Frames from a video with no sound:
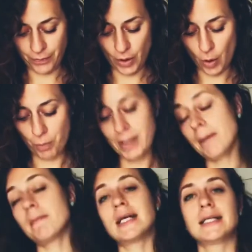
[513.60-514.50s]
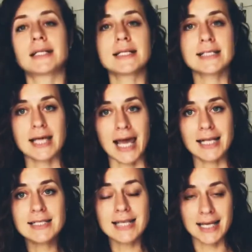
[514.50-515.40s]
open up my little
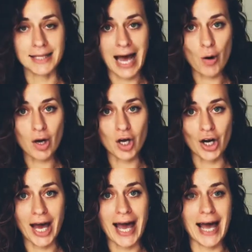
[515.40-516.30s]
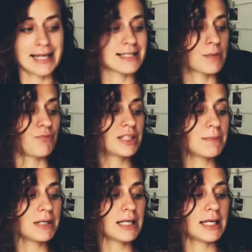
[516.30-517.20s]
scales, and now I'm gonna add some
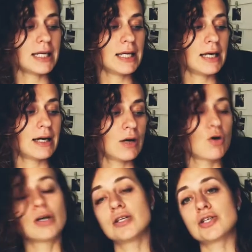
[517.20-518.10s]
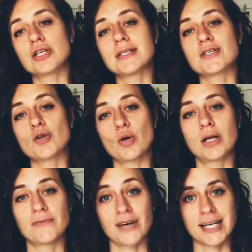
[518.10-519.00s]
vitamin E, orange essential oil,
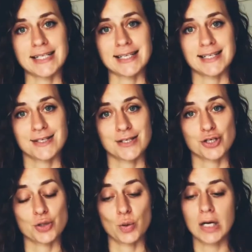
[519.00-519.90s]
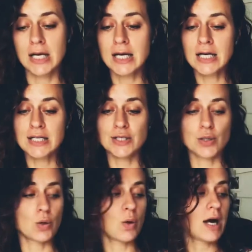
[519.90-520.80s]
and frankincense essential oil.
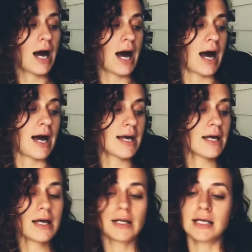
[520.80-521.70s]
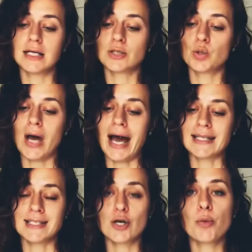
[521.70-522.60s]
So I need to add
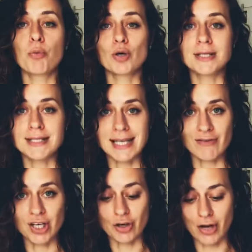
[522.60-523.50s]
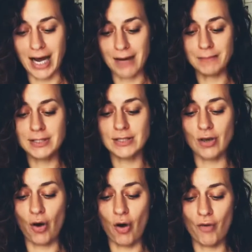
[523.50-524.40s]
0.7 grams
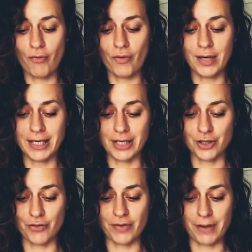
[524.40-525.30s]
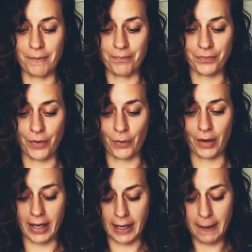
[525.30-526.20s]
of each of them,
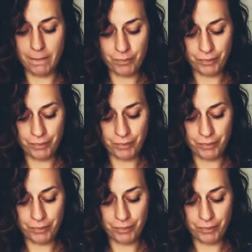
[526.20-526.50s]
okay?